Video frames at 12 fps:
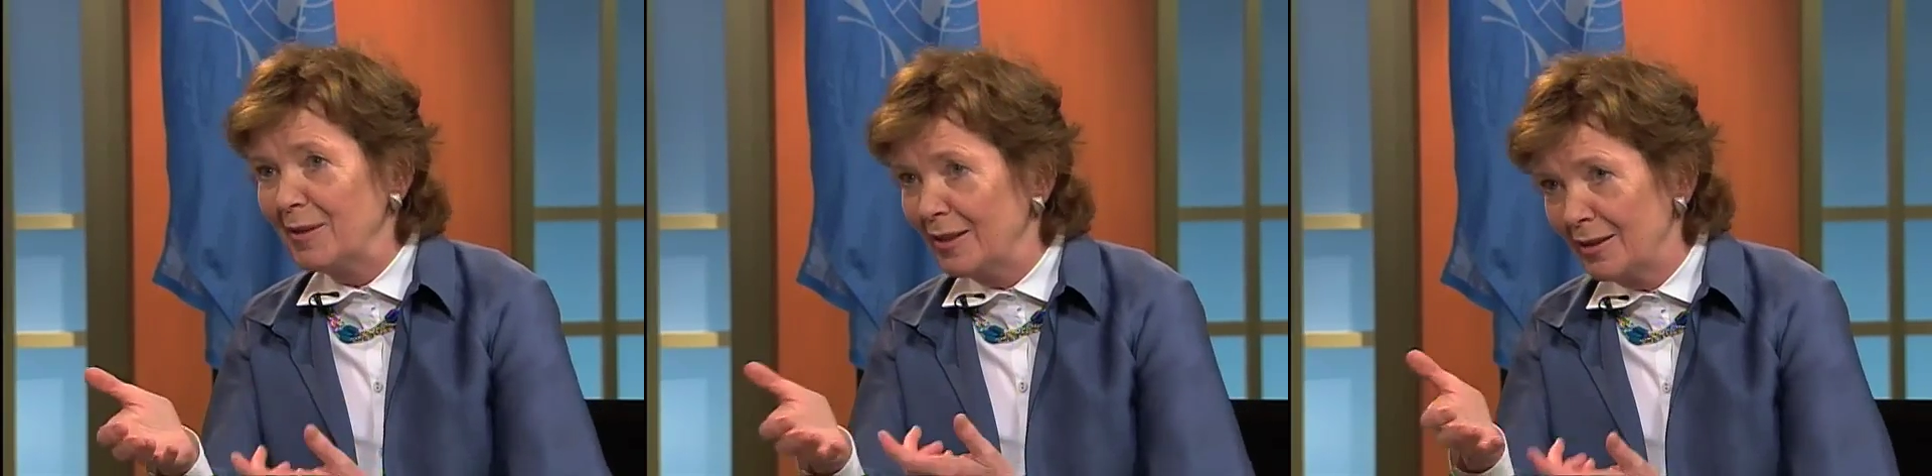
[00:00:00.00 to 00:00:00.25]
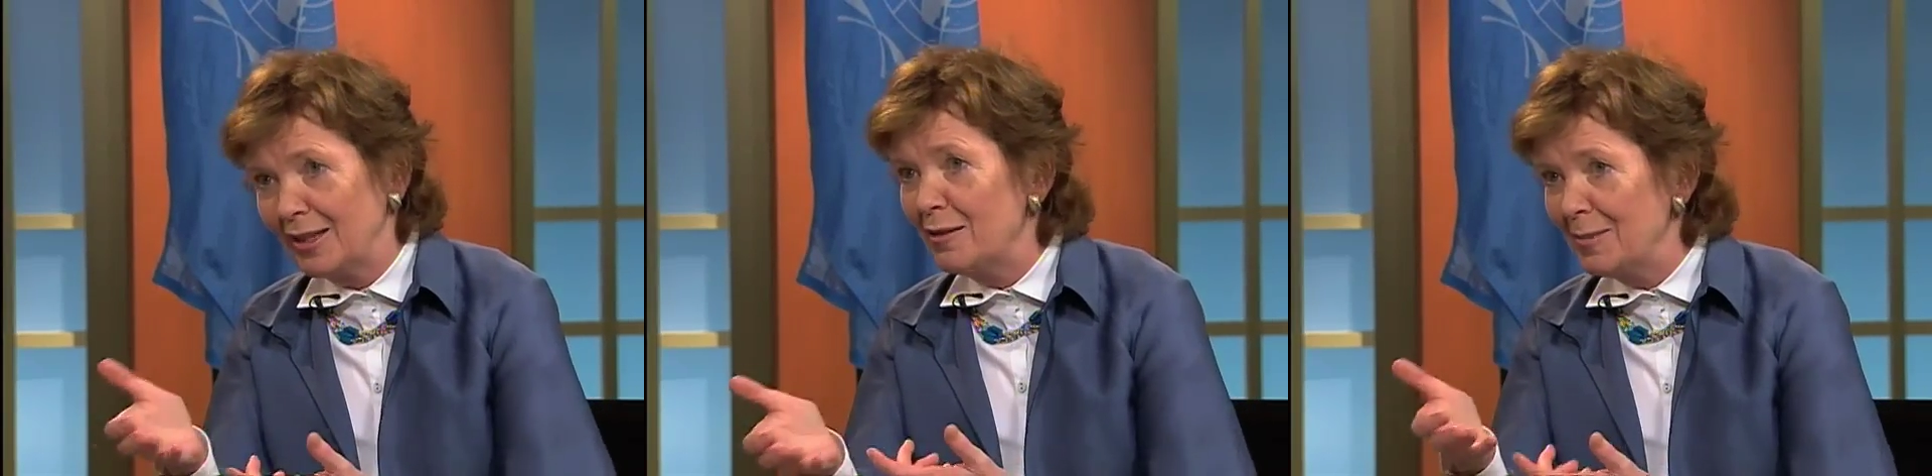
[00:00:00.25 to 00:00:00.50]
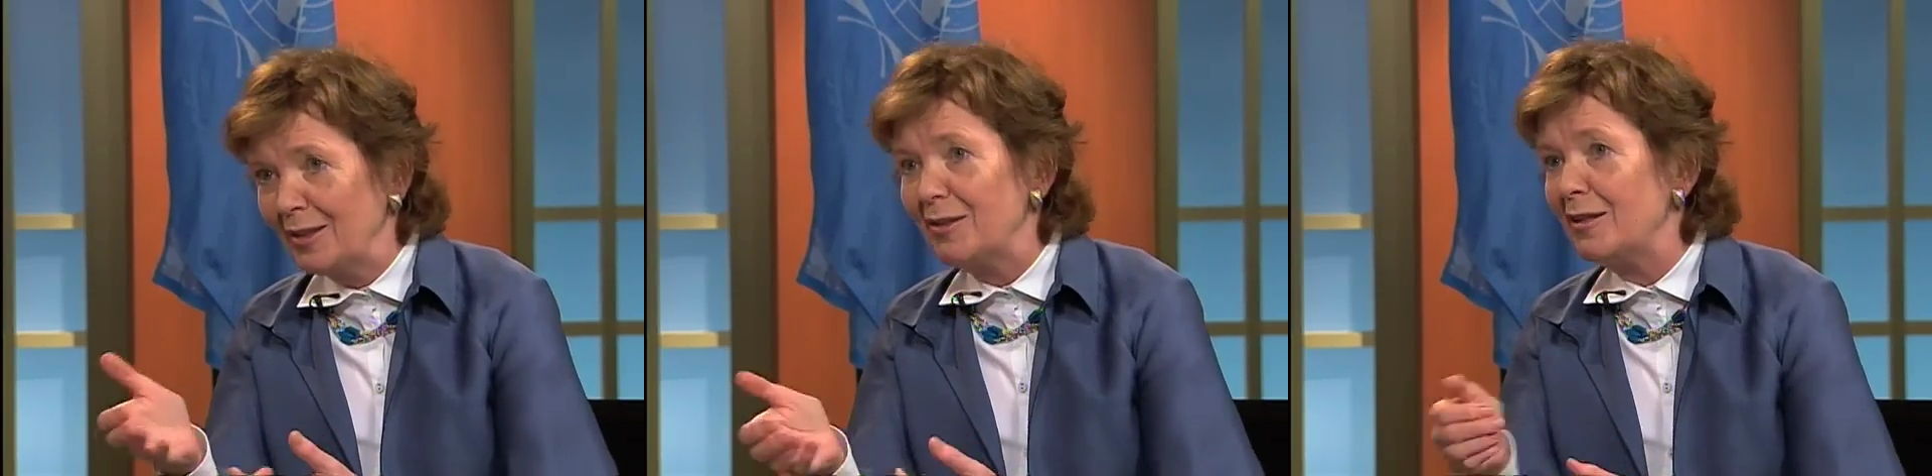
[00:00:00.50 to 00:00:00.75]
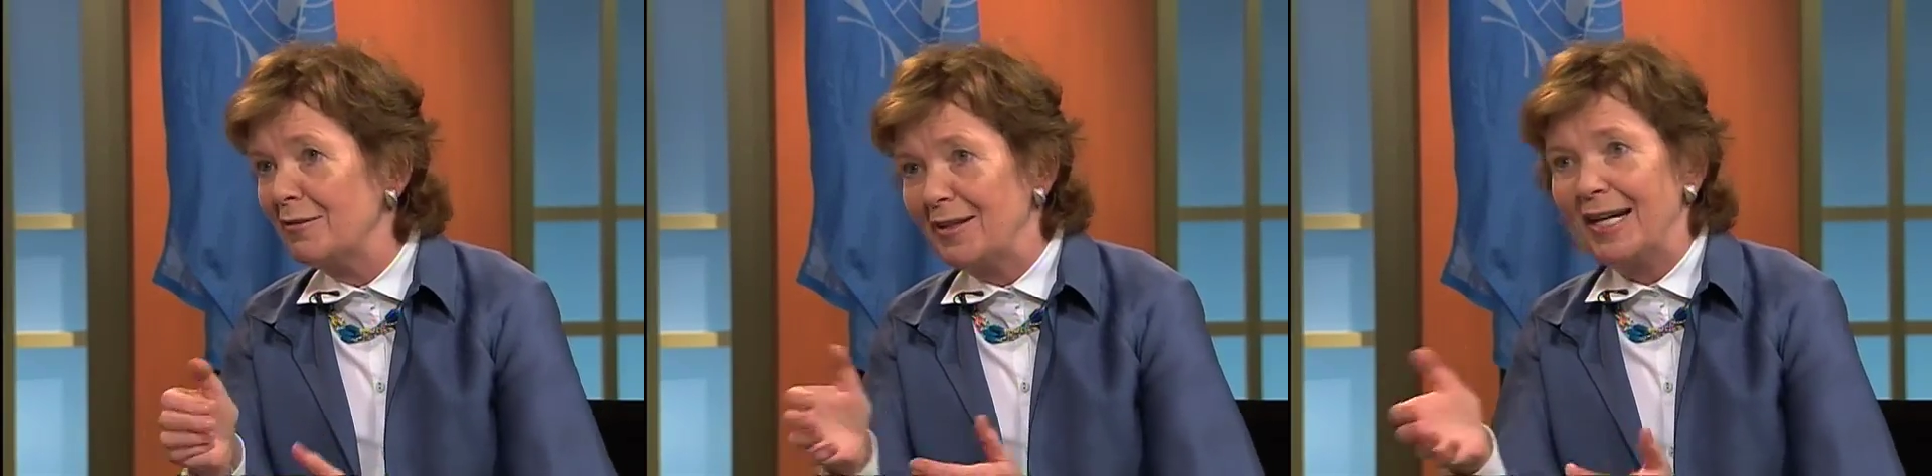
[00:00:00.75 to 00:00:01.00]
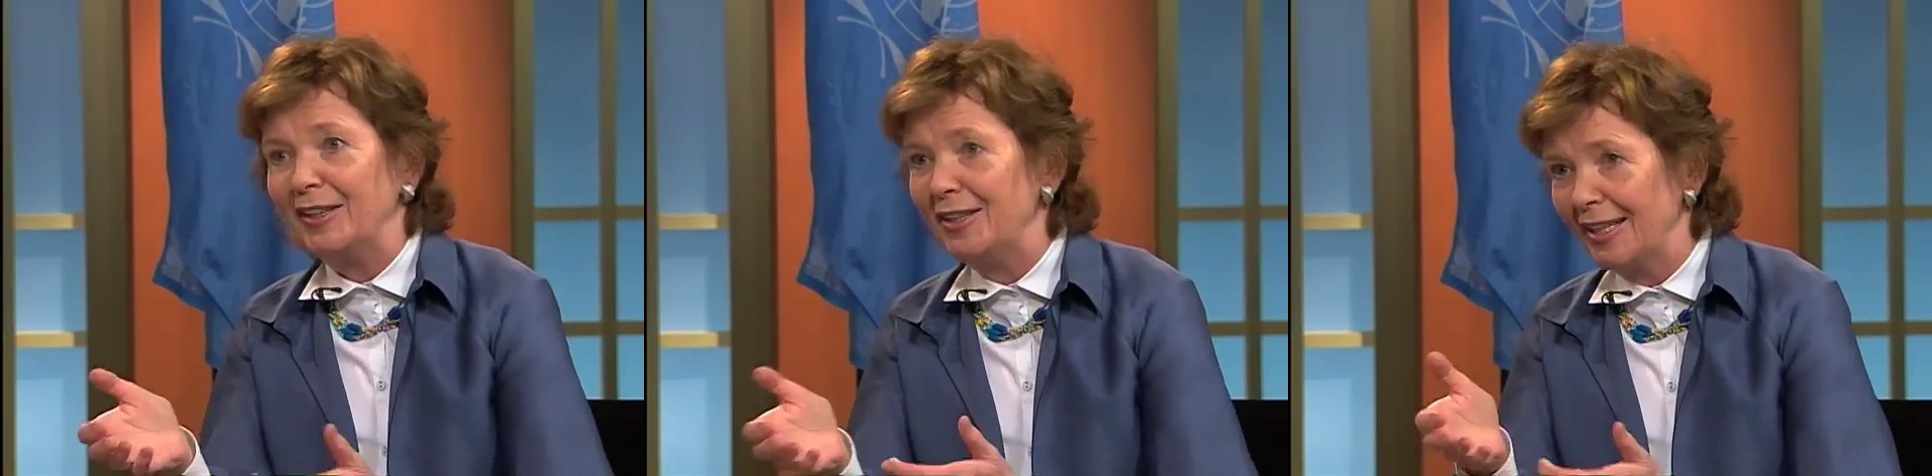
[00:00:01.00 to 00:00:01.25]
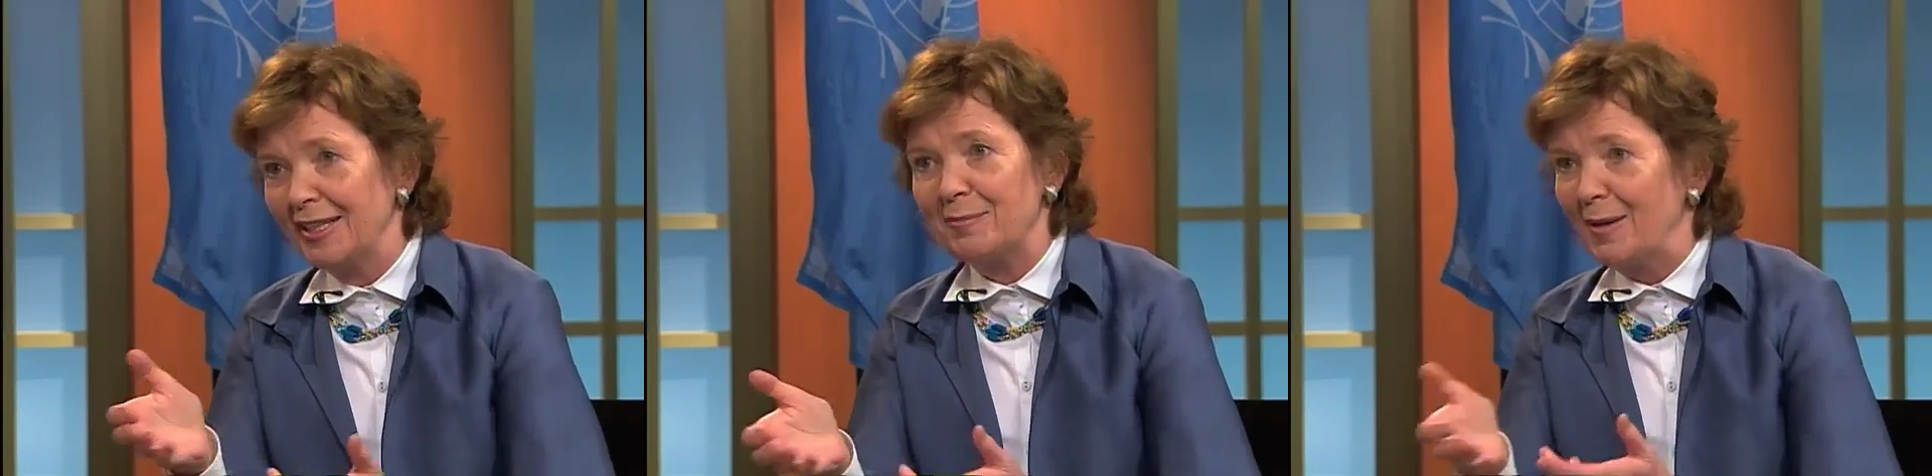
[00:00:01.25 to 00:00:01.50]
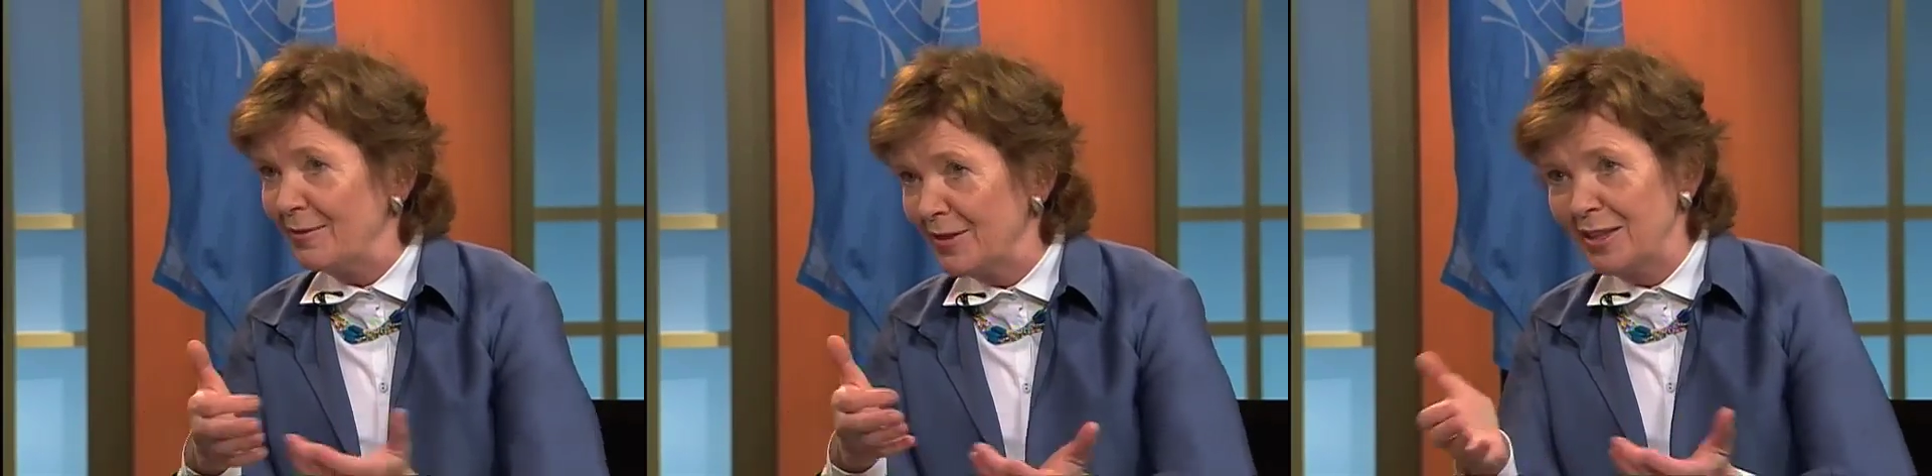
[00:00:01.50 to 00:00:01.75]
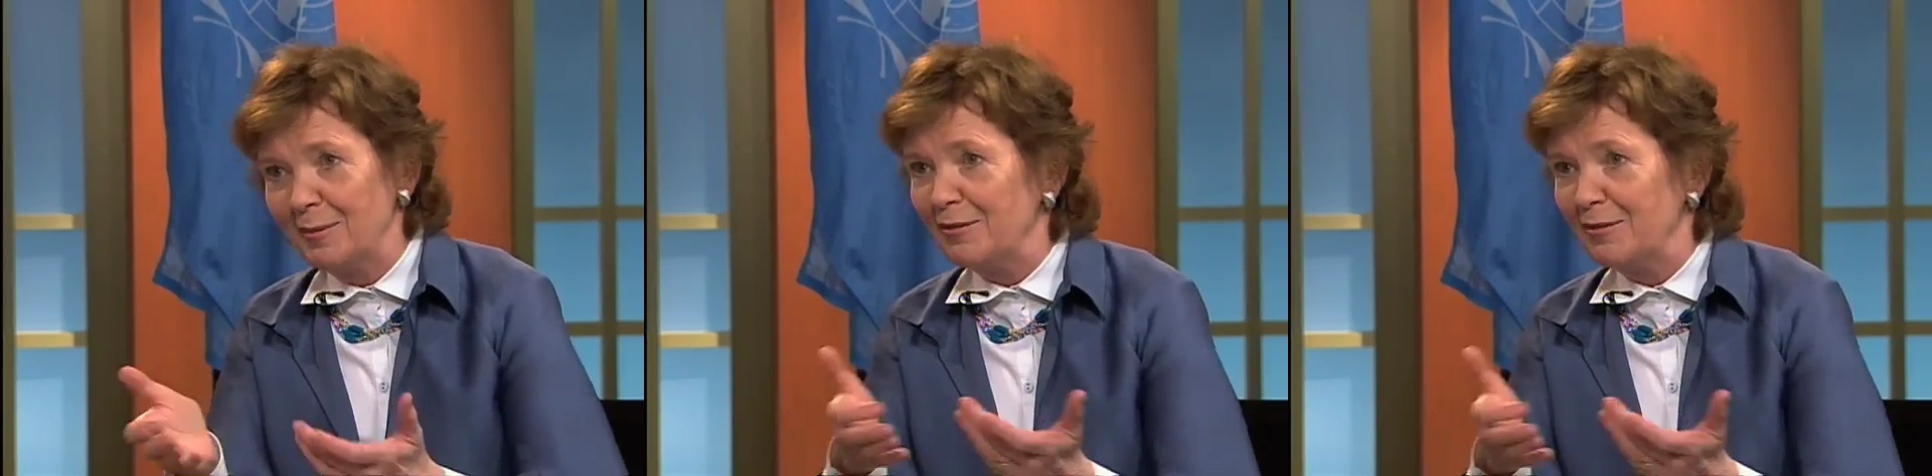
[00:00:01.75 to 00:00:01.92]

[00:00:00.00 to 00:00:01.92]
Global Call for Action Against Poverty